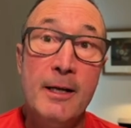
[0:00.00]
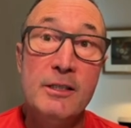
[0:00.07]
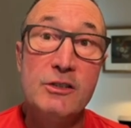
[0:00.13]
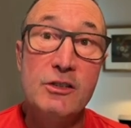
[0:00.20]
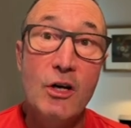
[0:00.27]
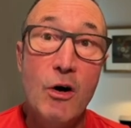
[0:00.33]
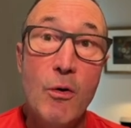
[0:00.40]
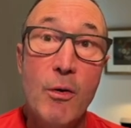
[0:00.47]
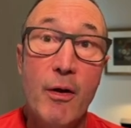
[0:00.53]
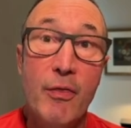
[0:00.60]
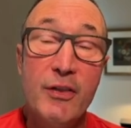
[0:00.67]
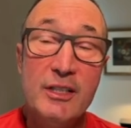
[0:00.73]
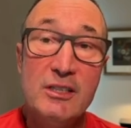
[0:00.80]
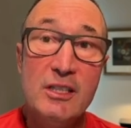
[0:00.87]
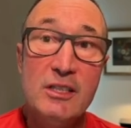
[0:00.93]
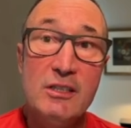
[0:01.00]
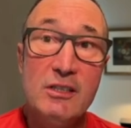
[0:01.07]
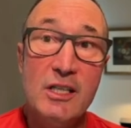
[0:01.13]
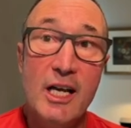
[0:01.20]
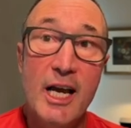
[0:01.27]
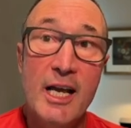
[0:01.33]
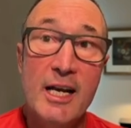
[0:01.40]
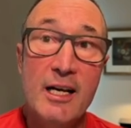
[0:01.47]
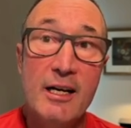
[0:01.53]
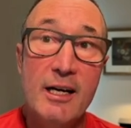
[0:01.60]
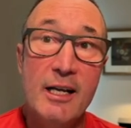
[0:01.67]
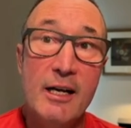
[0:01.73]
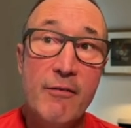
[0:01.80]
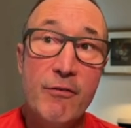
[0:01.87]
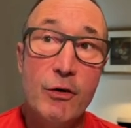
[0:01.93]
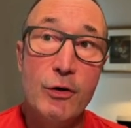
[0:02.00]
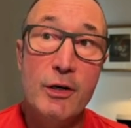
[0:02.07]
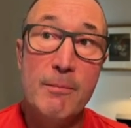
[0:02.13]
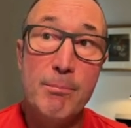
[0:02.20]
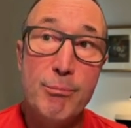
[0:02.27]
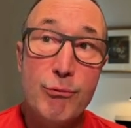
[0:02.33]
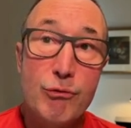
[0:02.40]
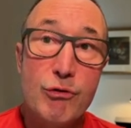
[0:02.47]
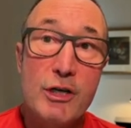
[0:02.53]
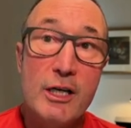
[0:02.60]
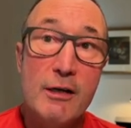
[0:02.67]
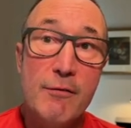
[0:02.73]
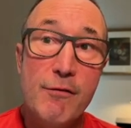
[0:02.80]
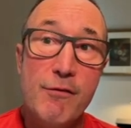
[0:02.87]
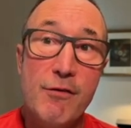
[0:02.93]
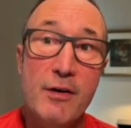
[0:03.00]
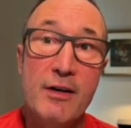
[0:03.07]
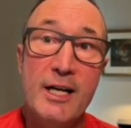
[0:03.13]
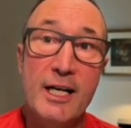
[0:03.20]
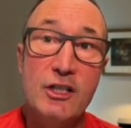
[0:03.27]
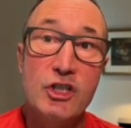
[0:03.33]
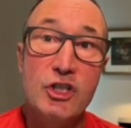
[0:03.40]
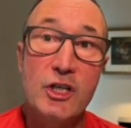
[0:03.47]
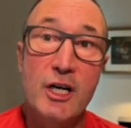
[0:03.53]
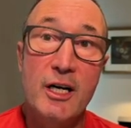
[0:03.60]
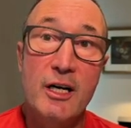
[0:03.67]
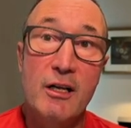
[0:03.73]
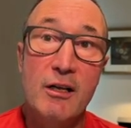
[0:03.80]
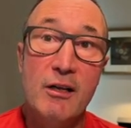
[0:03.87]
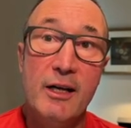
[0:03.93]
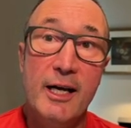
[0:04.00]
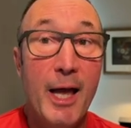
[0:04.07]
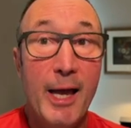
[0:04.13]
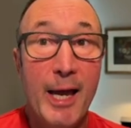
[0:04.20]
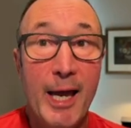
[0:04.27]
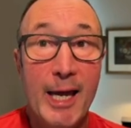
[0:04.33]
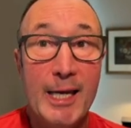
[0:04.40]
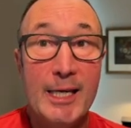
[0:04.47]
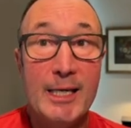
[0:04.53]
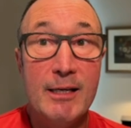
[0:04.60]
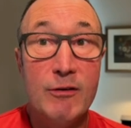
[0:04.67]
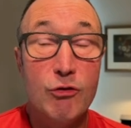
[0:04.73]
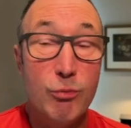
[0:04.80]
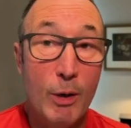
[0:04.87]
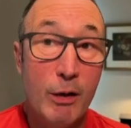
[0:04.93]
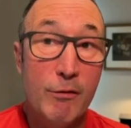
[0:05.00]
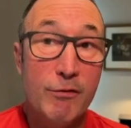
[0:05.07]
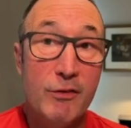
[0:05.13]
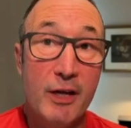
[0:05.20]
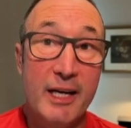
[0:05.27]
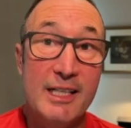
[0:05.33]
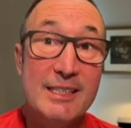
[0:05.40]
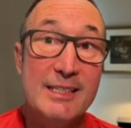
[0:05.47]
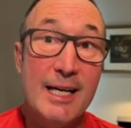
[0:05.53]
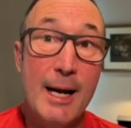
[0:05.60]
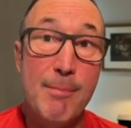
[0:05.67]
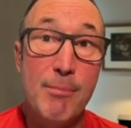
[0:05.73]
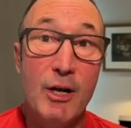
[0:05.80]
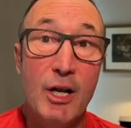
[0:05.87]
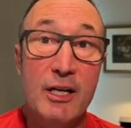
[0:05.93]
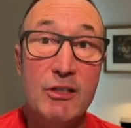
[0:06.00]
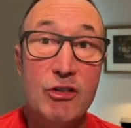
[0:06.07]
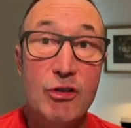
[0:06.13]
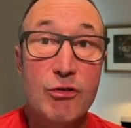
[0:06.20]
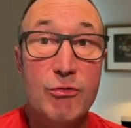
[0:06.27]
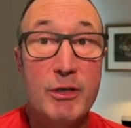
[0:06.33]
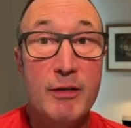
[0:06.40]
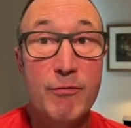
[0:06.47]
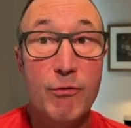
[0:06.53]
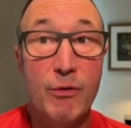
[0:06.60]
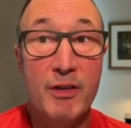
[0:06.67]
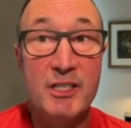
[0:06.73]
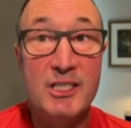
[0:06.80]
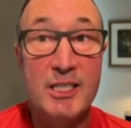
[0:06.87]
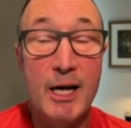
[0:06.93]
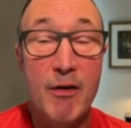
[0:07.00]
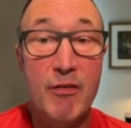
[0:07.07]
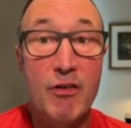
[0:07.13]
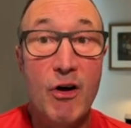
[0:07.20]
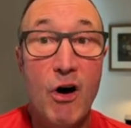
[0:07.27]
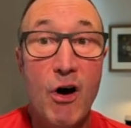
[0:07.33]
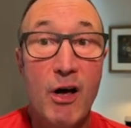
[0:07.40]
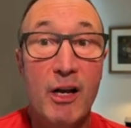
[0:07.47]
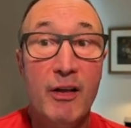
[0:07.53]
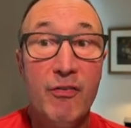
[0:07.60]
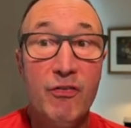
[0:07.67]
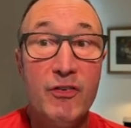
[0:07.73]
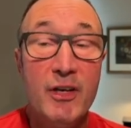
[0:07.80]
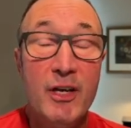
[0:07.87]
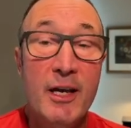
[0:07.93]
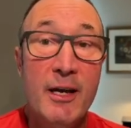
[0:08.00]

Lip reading: So this is, in a very brief nutshell, a 12-day sample itinerary for the South Island.